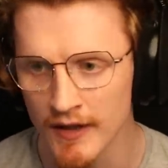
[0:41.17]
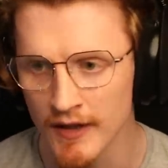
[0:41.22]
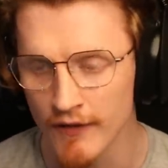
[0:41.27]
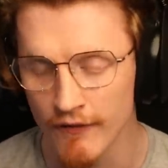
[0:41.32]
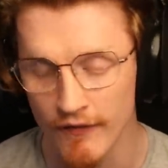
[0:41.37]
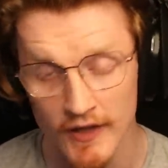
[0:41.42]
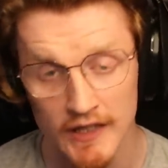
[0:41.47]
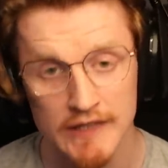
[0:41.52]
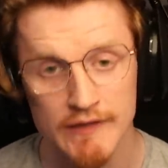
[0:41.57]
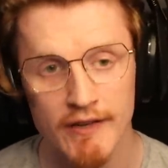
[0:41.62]
The
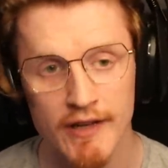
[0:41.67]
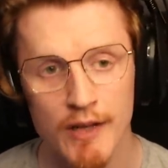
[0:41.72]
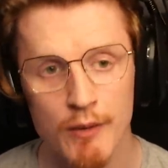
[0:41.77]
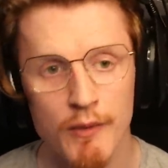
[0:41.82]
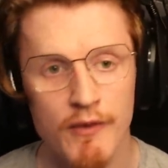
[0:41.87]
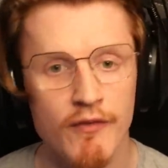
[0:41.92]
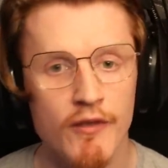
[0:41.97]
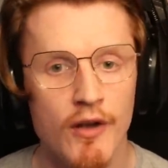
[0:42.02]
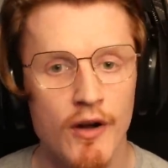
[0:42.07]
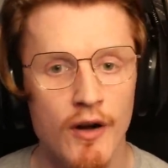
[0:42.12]
first video
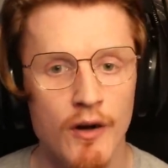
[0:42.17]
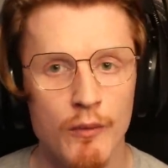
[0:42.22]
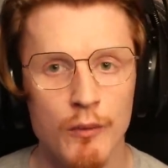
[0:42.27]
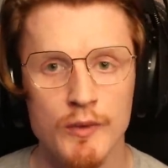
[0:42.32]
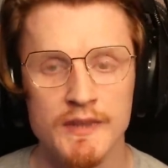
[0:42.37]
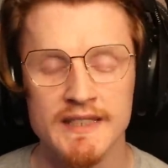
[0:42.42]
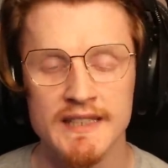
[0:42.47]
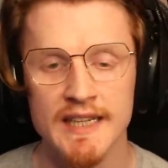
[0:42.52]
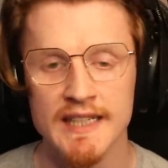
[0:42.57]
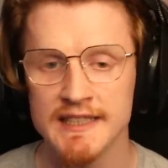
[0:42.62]
we've got
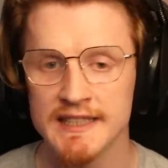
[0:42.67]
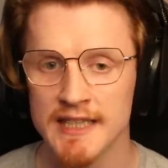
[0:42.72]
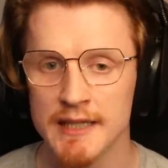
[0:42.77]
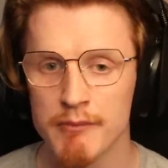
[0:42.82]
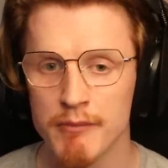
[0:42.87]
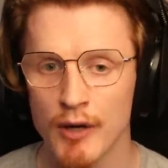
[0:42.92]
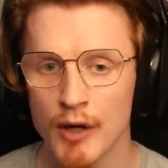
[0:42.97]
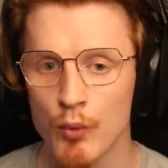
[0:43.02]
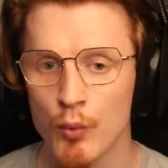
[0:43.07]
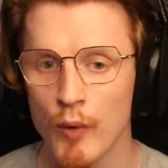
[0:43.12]
was sent in
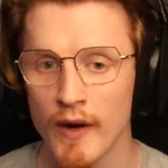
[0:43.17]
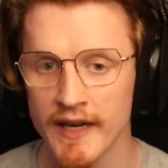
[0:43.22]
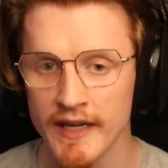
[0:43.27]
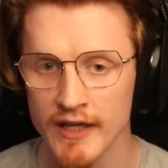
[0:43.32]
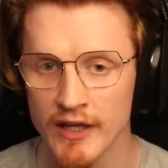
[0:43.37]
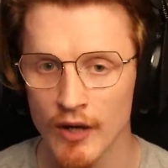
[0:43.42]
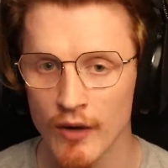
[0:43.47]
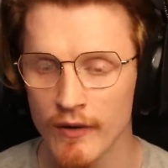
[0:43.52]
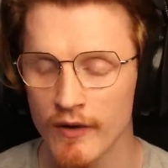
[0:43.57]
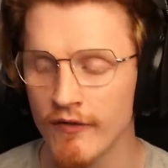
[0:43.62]
by
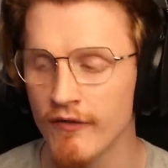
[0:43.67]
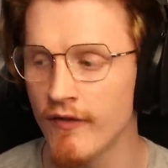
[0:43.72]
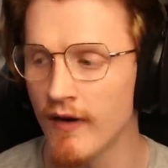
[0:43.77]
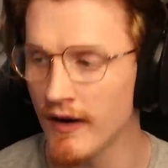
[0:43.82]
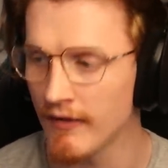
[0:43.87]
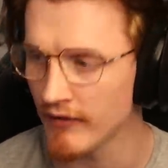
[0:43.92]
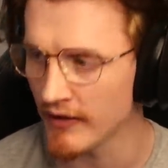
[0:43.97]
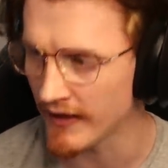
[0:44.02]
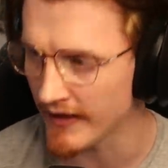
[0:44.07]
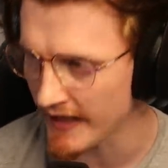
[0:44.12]

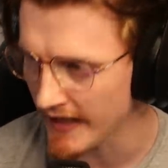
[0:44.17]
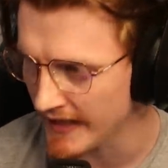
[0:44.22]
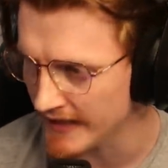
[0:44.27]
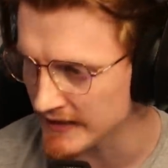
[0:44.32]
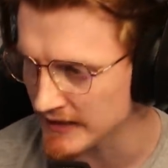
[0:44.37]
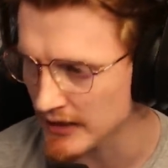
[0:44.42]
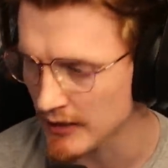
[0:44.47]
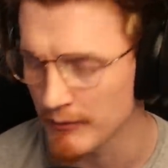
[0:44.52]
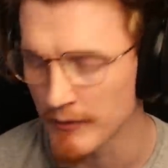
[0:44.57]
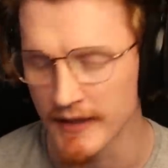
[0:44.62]

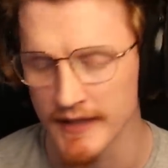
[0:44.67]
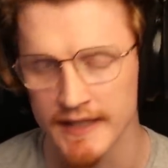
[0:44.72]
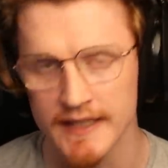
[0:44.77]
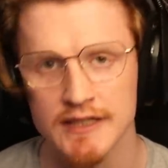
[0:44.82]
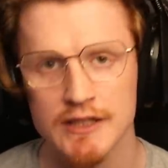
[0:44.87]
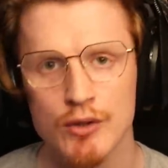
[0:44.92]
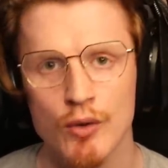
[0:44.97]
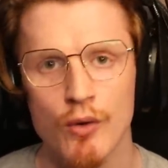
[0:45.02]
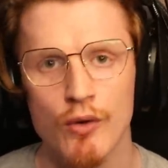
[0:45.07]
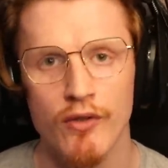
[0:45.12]
WeddingCoder598 on my
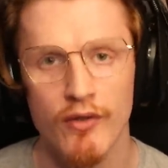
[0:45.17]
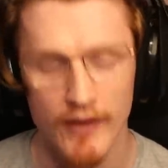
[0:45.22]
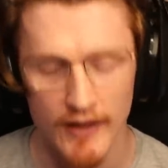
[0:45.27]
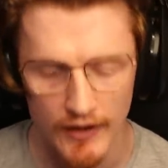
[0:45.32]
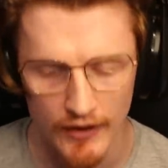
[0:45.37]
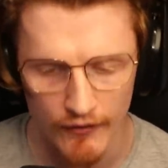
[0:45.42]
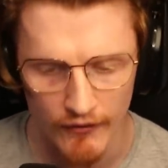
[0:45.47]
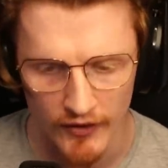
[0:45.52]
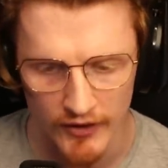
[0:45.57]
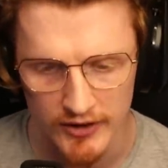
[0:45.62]
Discord.
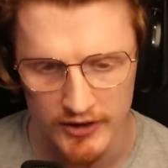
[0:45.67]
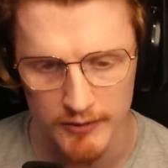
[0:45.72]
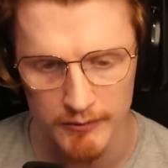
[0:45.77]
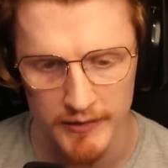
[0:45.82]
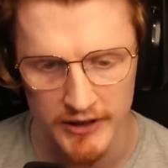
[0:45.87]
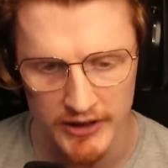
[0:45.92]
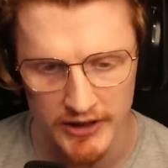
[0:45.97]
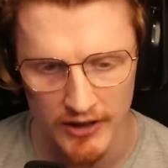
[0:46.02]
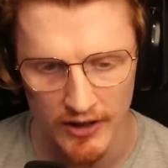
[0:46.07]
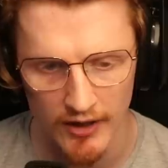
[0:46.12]
Thank you for the
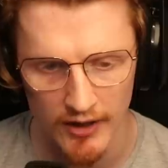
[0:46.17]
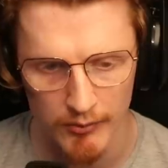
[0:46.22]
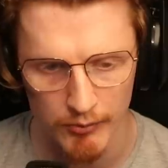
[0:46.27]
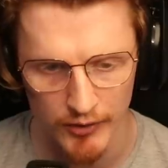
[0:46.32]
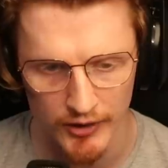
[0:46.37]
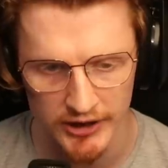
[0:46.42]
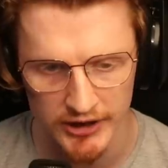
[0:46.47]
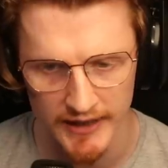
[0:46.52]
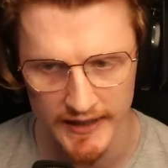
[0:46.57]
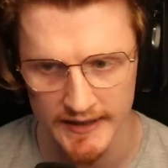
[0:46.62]
submission, I
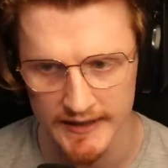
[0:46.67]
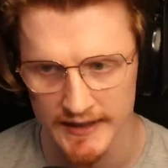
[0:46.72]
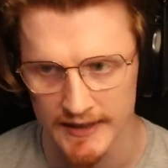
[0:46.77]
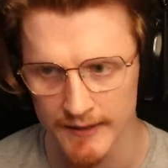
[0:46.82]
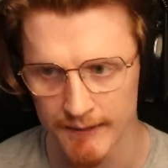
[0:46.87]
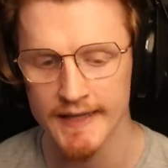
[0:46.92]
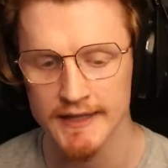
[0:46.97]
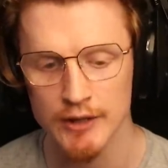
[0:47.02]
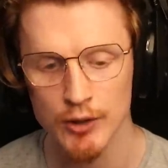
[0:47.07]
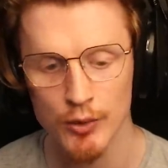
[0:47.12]
appreciate it. It's